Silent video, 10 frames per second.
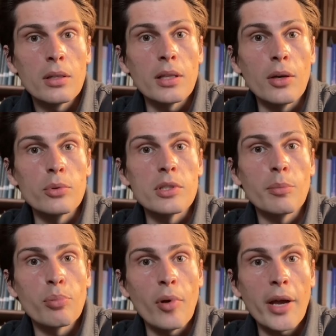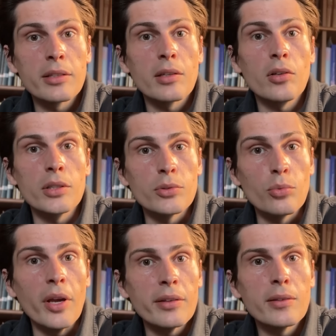that was the practical and
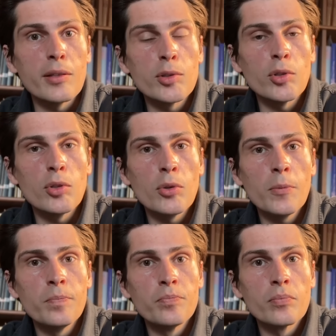right thing to do,